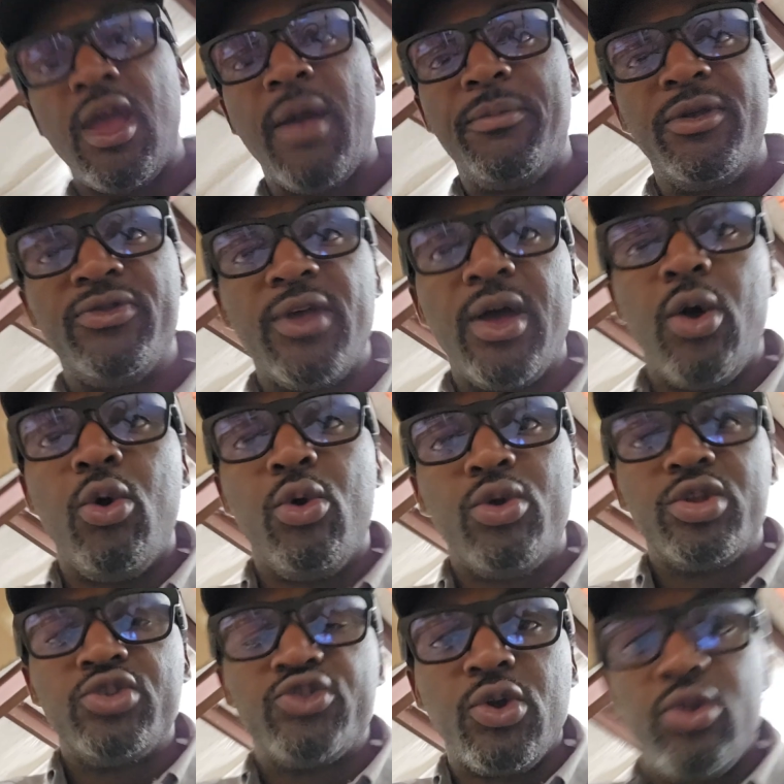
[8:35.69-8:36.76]
I put
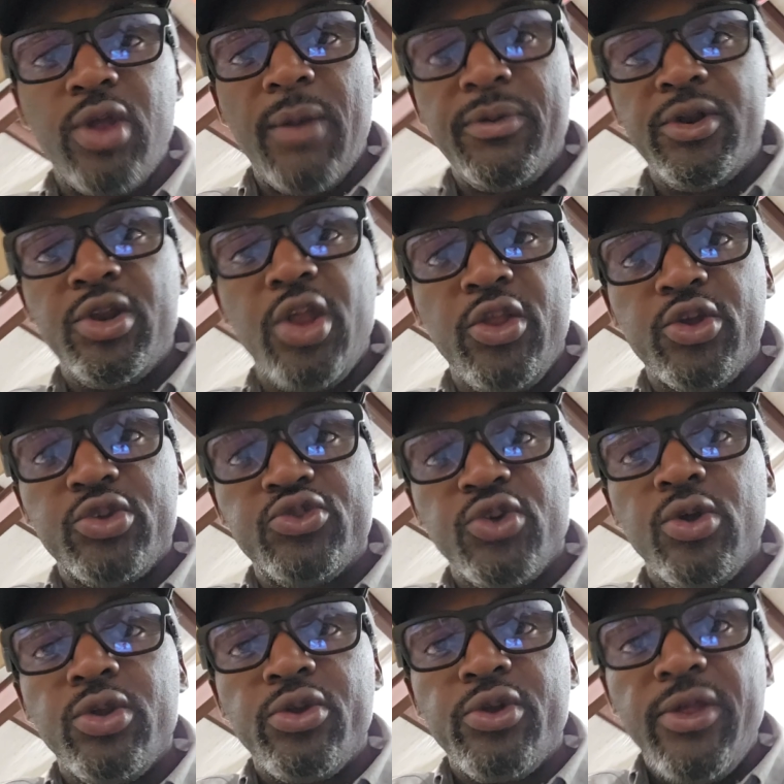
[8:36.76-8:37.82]
another
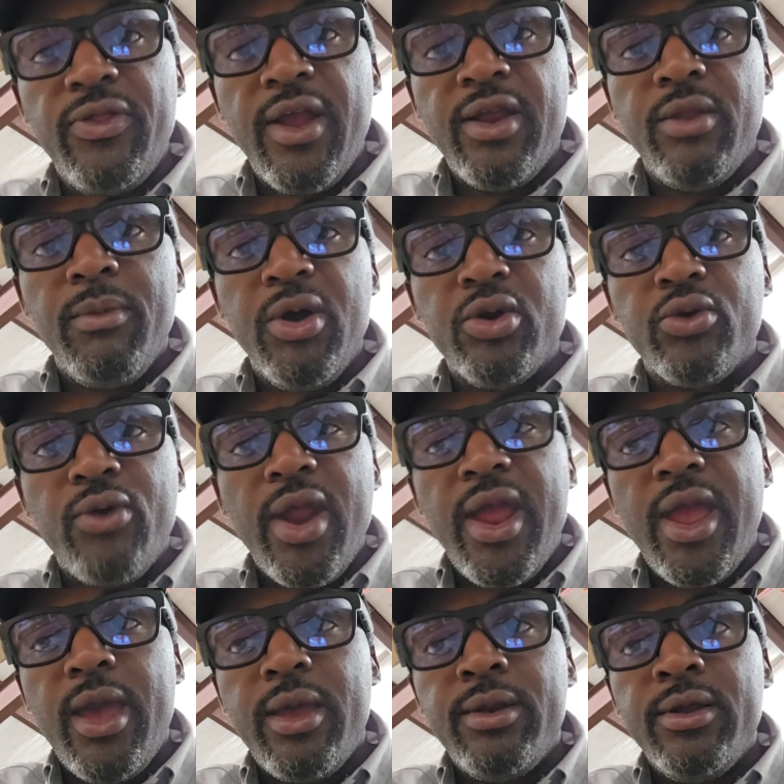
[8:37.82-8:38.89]
controller in there and the motor
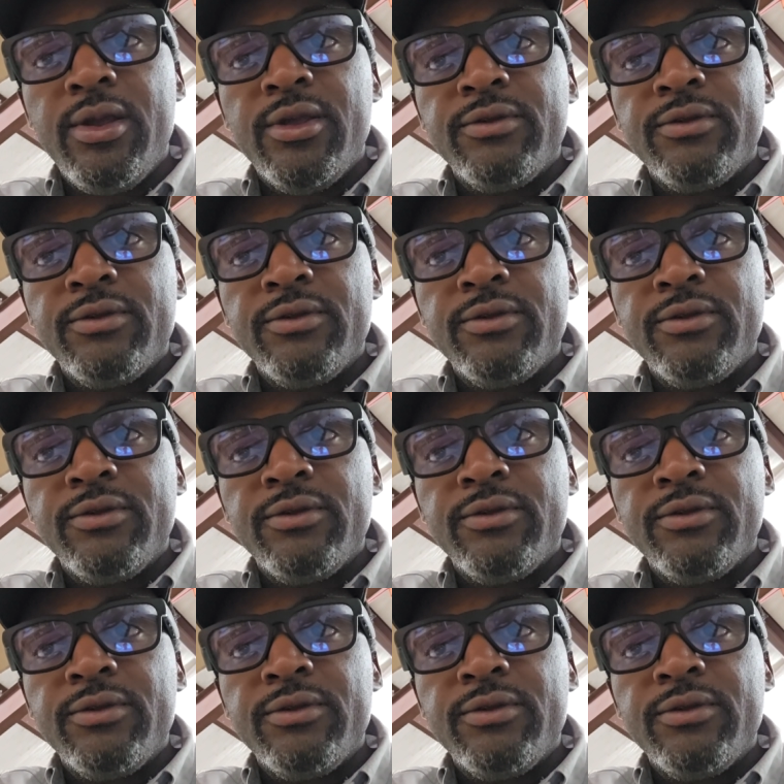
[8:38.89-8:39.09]
ran.